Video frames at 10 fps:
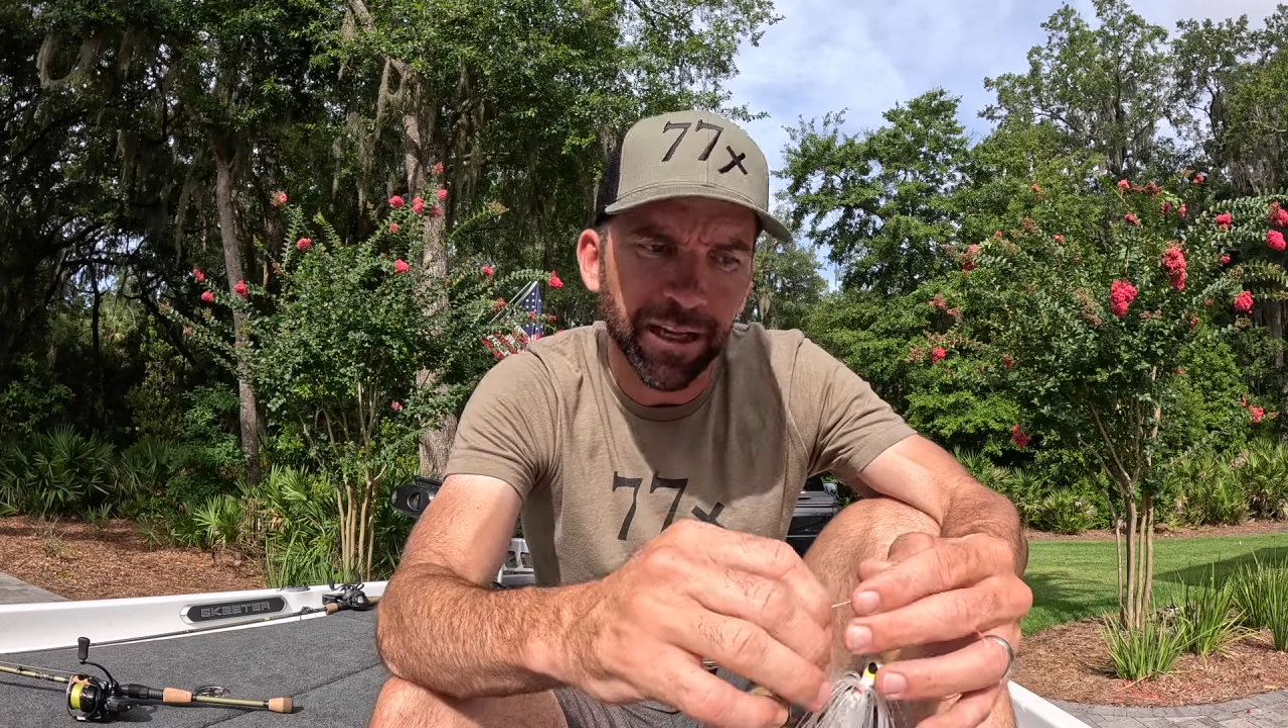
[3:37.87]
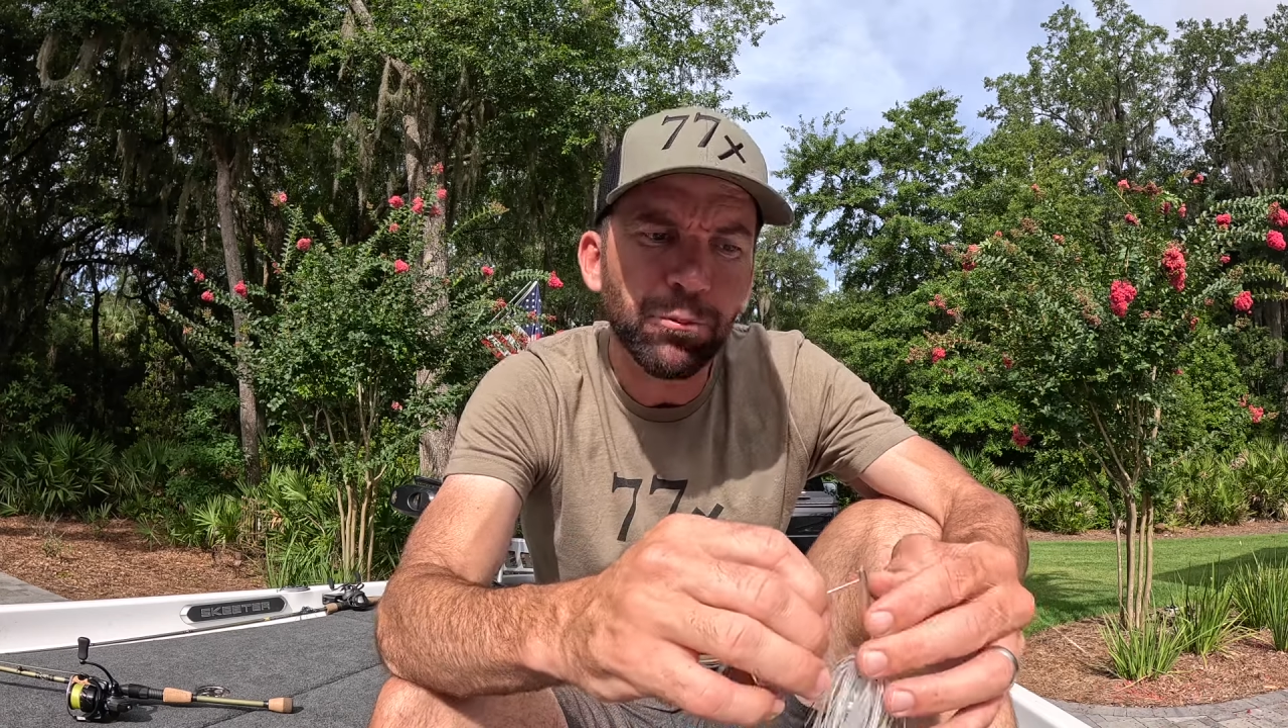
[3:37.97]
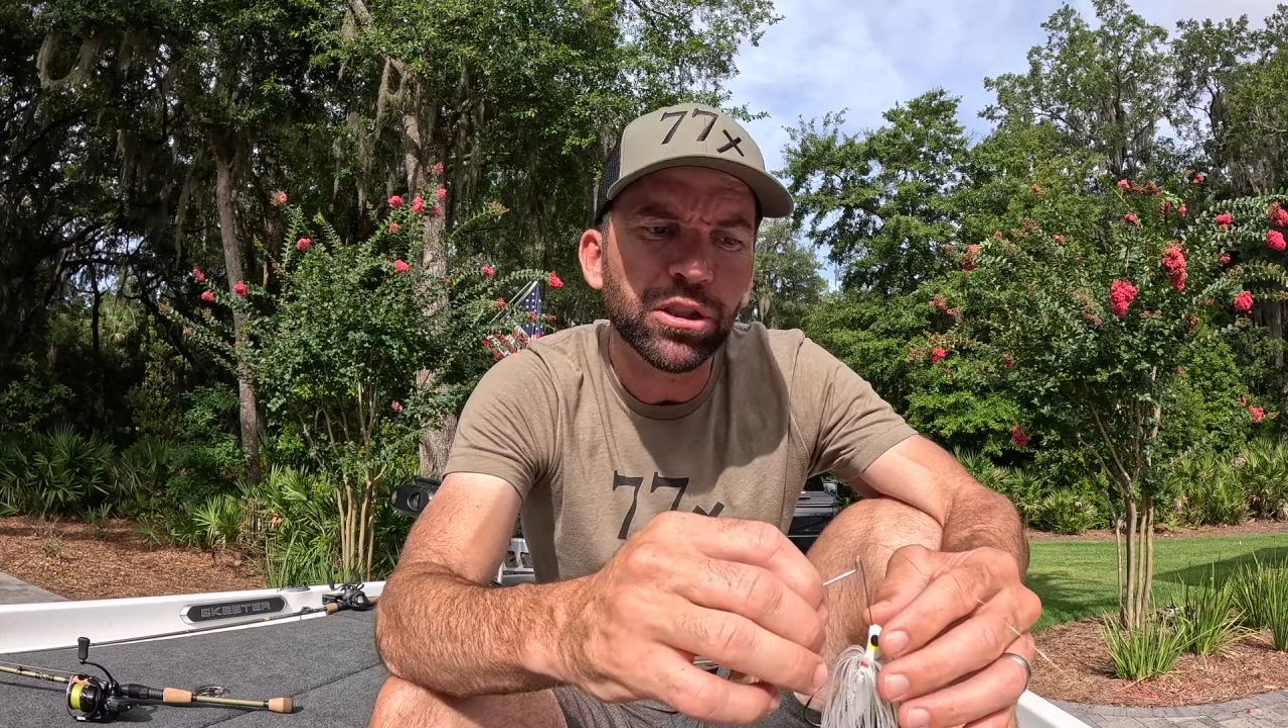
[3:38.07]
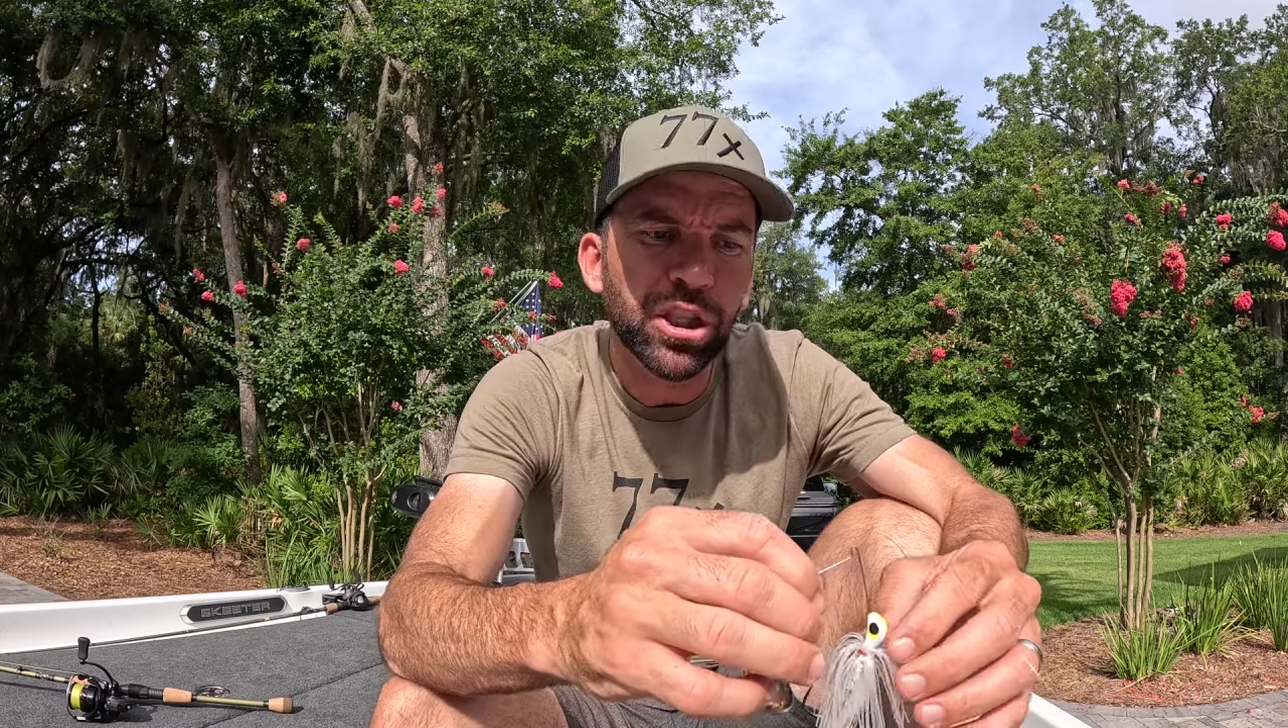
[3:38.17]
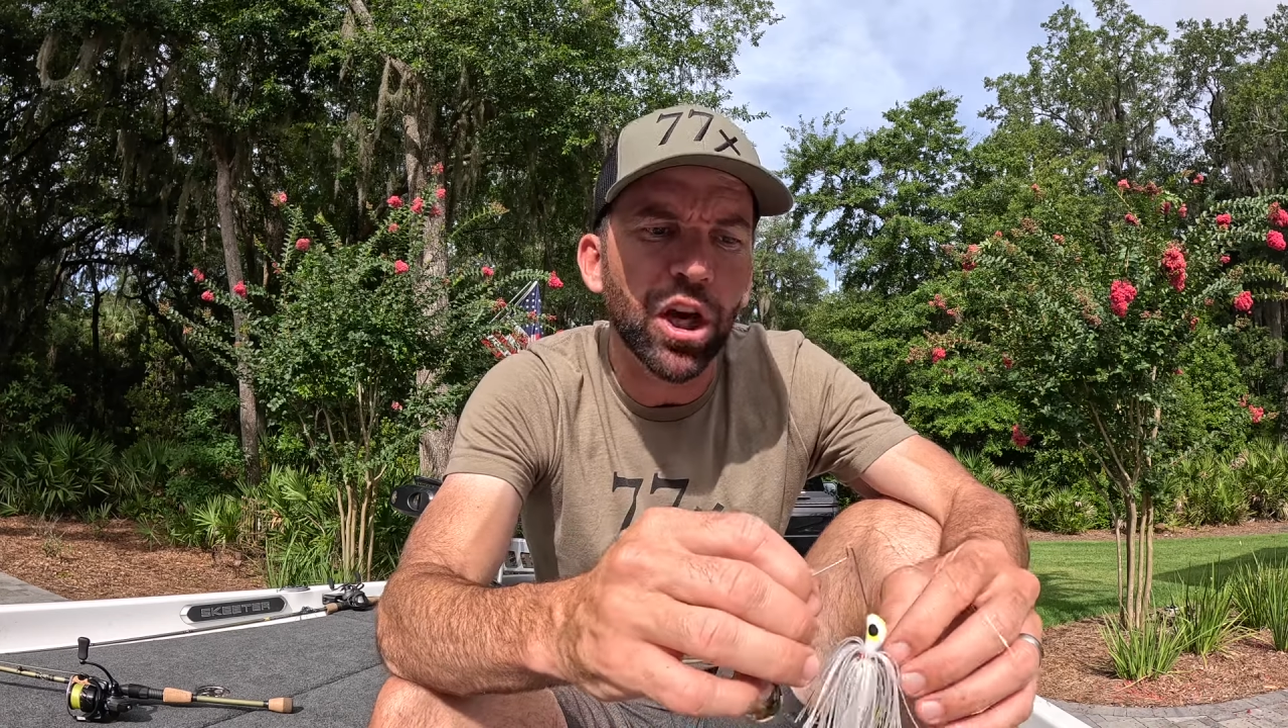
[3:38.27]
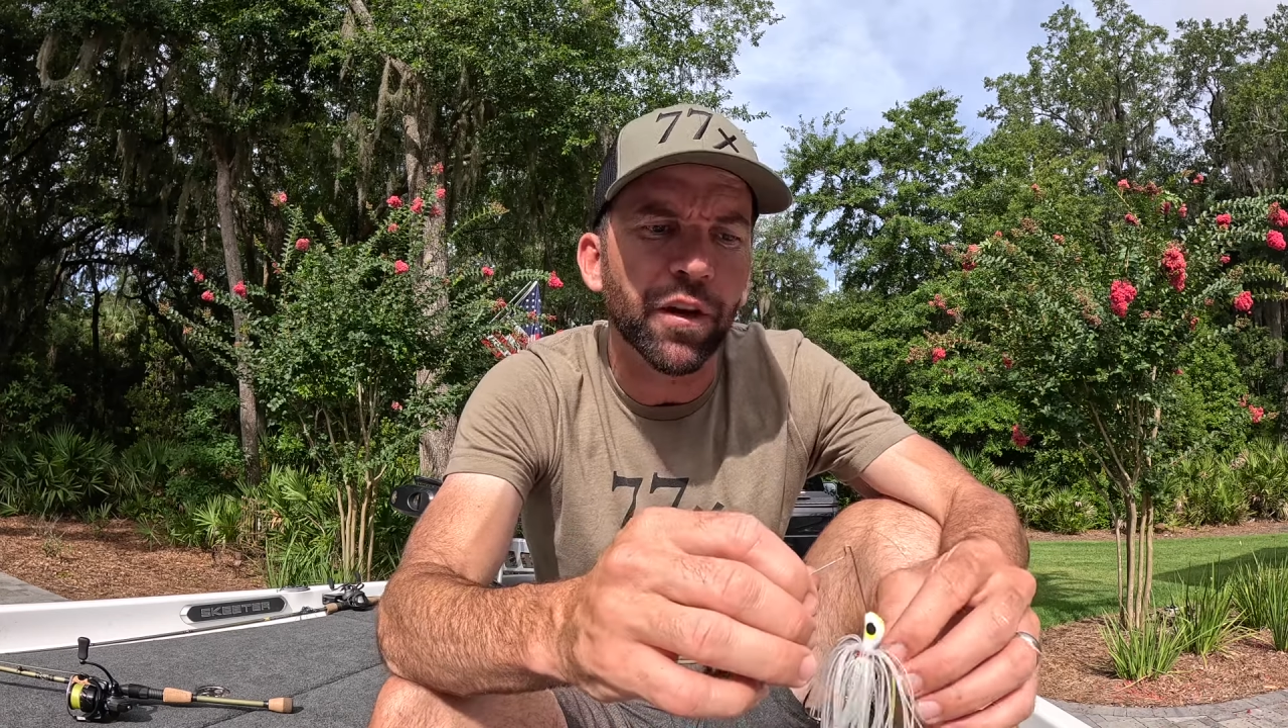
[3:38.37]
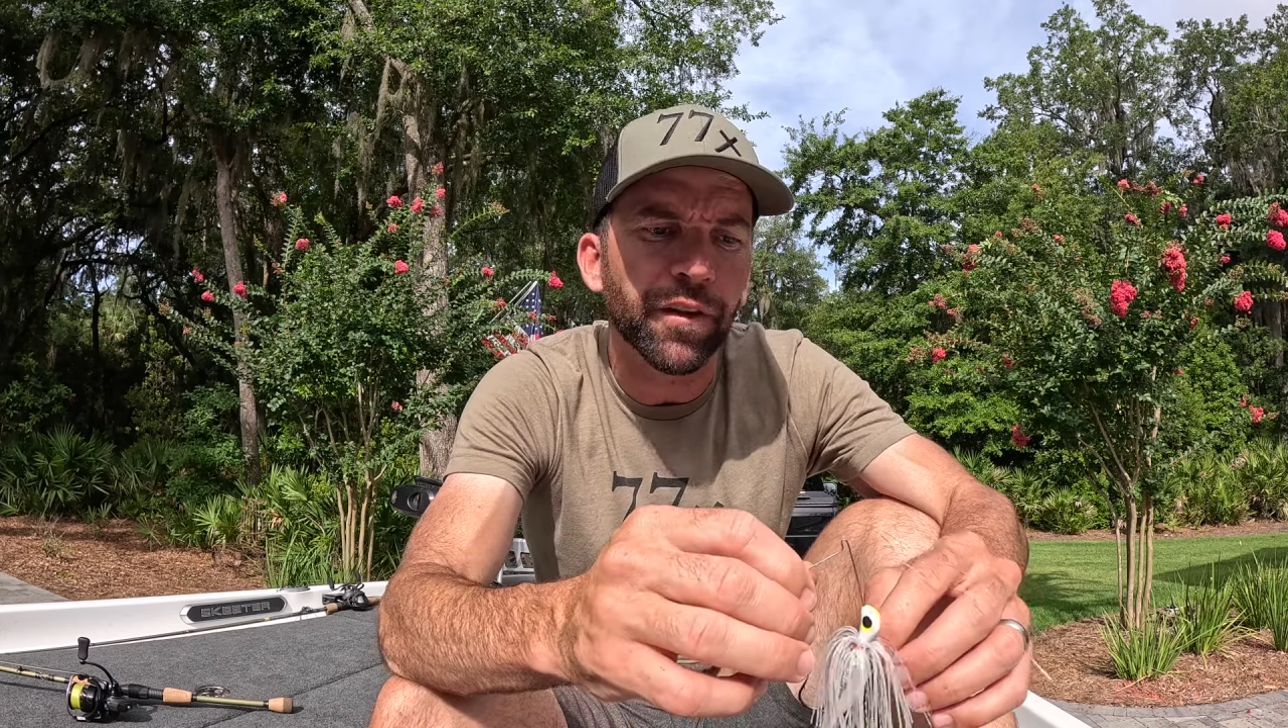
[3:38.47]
it was tough.